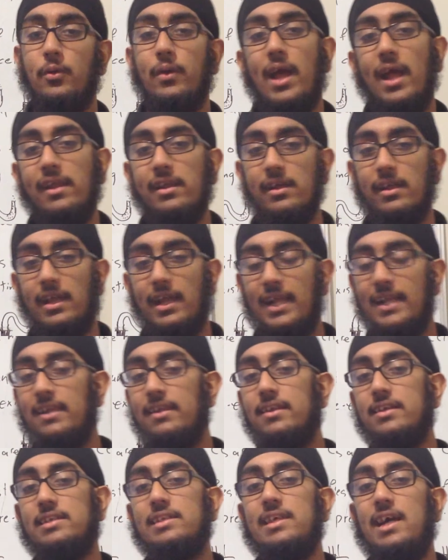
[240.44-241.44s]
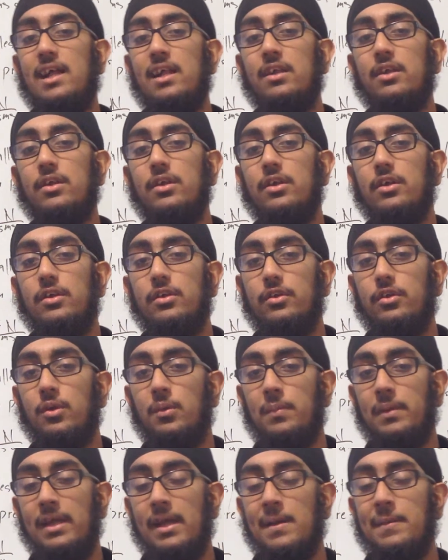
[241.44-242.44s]
together in the cell to
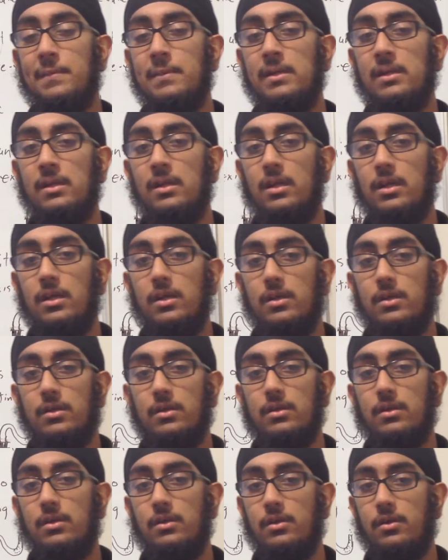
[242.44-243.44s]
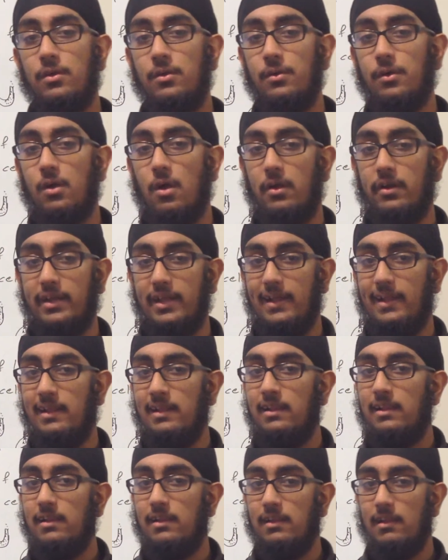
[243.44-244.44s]
be able to
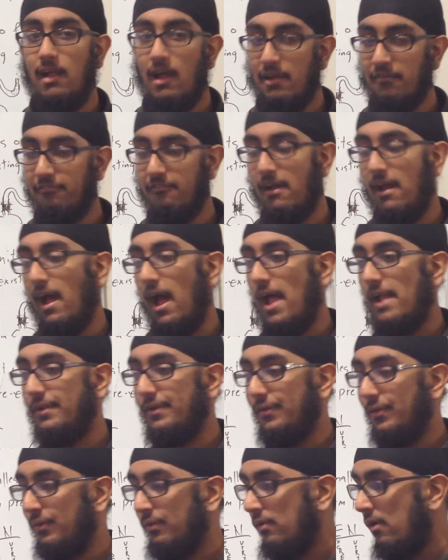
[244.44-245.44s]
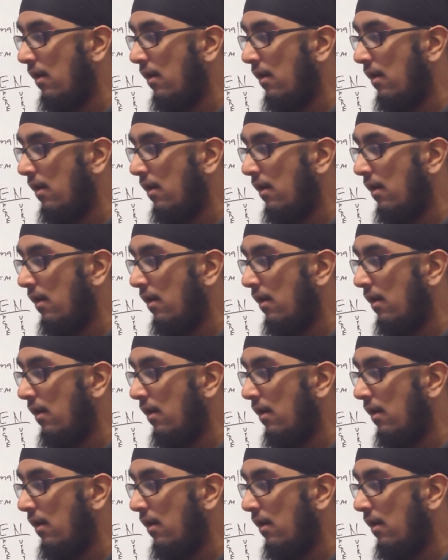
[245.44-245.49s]
contain life and do